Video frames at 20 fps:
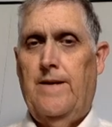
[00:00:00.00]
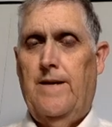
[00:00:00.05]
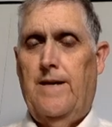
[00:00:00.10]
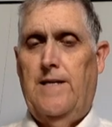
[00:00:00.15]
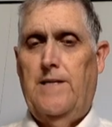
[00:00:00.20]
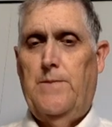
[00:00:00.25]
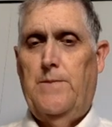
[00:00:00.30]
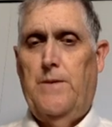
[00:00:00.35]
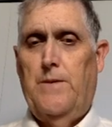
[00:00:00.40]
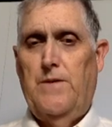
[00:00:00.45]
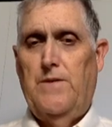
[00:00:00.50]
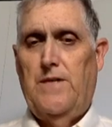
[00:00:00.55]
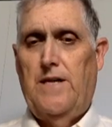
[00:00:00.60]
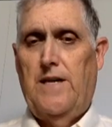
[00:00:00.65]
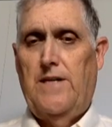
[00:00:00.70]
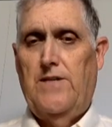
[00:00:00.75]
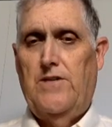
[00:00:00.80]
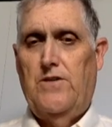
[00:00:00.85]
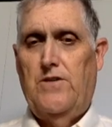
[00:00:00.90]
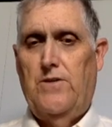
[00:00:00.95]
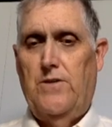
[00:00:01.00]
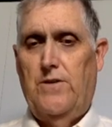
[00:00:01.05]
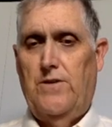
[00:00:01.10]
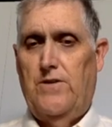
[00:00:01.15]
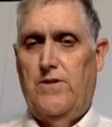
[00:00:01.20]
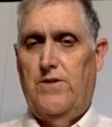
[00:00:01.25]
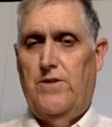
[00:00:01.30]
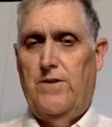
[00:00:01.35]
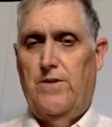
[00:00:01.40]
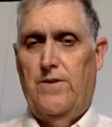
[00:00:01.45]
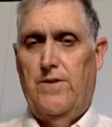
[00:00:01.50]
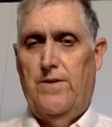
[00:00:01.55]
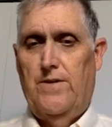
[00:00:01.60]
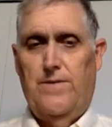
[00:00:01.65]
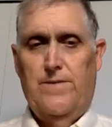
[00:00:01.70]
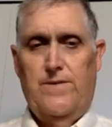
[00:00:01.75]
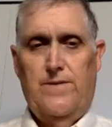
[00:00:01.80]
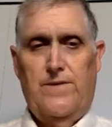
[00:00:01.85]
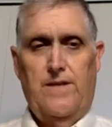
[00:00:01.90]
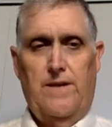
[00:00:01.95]
I suppose I should show
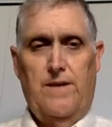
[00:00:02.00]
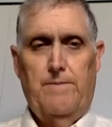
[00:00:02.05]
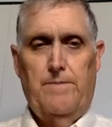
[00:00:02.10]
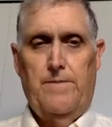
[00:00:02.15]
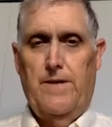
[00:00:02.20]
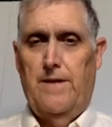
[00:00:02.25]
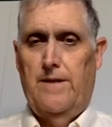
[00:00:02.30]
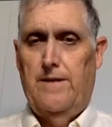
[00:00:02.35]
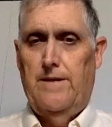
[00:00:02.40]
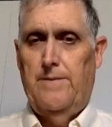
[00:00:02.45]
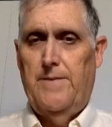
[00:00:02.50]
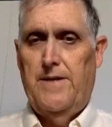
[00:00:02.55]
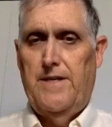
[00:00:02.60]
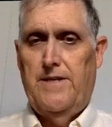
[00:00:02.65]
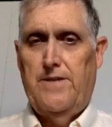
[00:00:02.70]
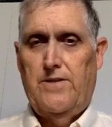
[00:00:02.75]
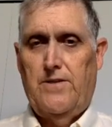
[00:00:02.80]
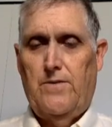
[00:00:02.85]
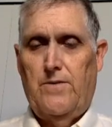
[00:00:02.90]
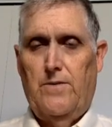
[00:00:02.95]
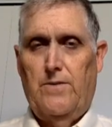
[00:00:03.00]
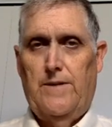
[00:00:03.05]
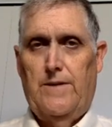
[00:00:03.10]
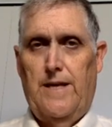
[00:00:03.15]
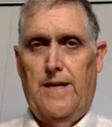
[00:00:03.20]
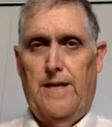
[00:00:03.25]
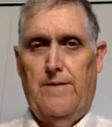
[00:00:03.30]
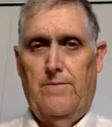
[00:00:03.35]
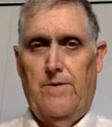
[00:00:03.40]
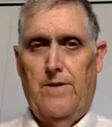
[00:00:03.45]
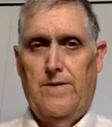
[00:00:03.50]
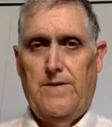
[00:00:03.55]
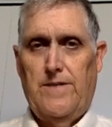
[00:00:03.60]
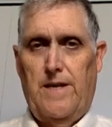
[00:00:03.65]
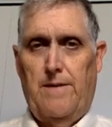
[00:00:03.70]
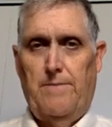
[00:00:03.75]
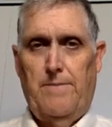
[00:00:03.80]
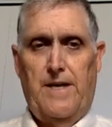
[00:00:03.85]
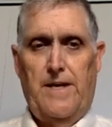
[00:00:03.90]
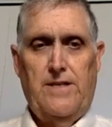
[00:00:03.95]
you something. Let me scroll down. Where is
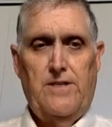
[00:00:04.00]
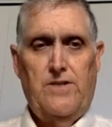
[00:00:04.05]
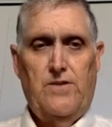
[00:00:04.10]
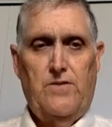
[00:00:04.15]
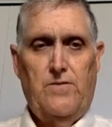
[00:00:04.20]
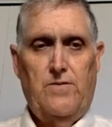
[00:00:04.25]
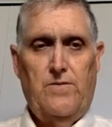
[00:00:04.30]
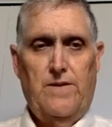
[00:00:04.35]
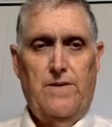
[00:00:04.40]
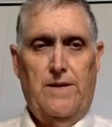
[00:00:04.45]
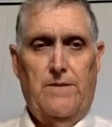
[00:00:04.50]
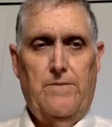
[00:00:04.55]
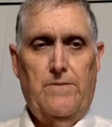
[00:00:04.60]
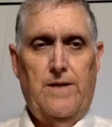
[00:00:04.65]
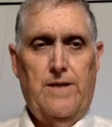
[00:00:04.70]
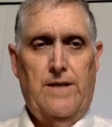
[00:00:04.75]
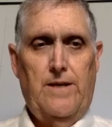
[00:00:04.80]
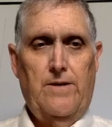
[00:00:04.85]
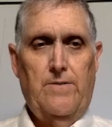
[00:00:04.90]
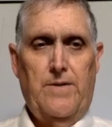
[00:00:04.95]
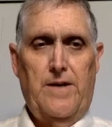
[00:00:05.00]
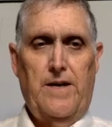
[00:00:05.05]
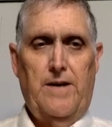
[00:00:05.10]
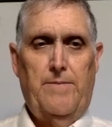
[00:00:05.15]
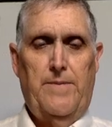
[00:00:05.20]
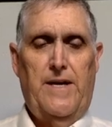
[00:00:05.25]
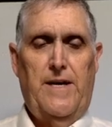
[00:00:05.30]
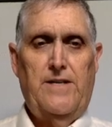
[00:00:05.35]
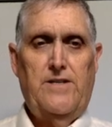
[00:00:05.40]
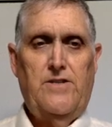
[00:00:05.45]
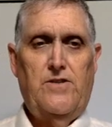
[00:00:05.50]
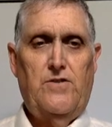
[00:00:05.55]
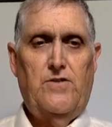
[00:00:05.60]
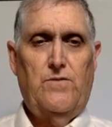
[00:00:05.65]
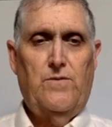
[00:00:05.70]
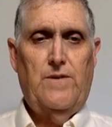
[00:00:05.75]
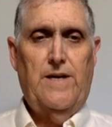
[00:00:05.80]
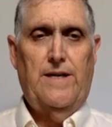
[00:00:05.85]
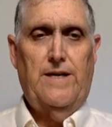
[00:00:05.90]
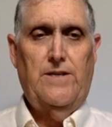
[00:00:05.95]
that? Page 21. Here we are, page
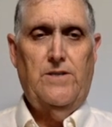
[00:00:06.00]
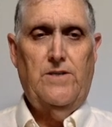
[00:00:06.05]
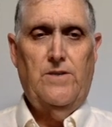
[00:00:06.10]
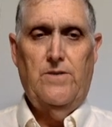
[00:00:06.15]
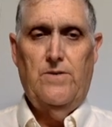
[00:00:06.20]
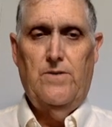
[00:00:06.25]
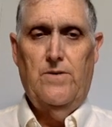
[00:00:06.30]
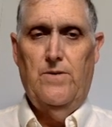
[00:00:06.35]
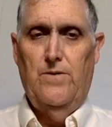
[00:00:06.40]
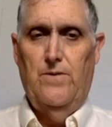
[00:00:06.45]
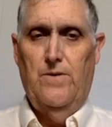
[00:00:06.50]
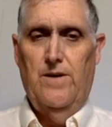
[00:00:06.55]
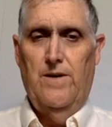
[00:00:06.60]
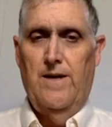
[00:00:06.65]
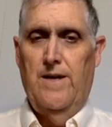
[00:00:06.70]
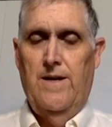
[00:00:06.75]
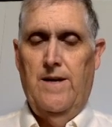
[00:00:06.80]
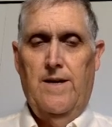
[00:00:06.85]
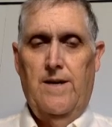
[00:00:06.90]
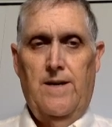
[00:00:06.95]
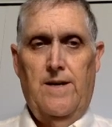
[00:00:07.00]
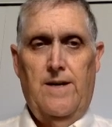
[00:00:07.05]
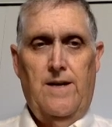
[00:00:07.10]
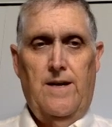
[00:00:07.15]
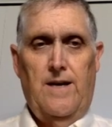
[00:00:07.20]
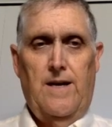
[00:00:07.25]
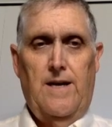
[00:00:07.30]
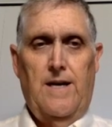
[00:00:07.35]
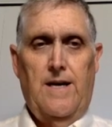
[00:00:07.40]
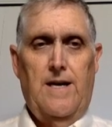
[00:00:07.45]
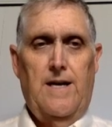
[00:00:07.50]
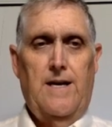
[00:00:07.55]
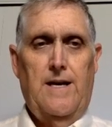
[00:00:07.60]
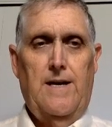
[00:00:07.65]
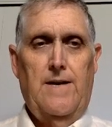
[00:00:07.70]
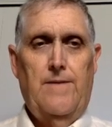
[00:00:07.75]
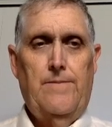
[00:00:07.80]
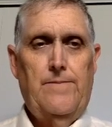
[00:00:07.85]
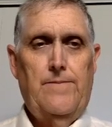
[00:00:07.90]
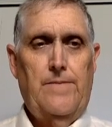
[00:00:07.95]
22.
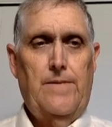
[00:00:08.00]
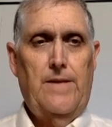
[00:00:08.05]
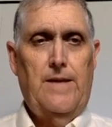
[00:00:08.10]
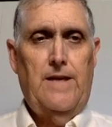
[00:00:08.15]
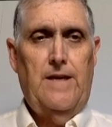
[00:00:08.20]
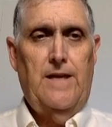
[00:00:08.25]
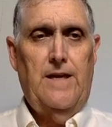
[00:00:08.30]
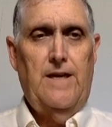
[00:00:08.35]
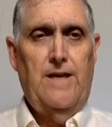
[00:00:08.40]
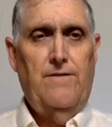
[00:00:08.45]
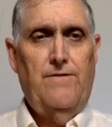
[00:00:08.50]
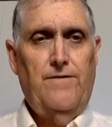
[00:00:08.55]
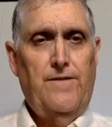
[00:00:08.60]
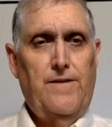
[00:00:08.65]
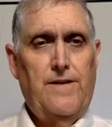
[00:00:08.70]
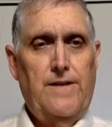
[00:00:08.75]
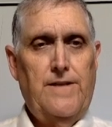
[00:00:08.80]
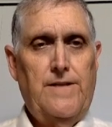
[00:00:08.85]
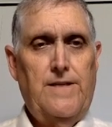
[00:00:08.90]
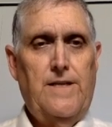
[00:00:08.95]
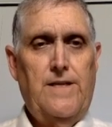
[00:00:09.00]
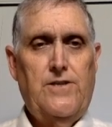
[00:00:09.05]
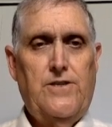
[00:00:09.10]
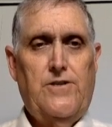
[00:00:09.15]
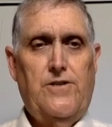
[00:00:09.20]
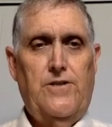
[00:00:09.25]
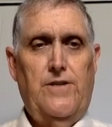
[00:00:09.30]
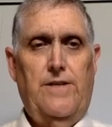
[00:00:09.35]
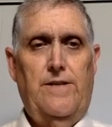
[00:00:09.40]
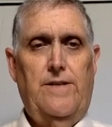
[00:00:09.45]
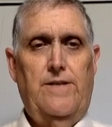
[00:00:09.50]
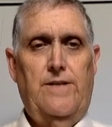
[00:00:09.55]
Um, if condition.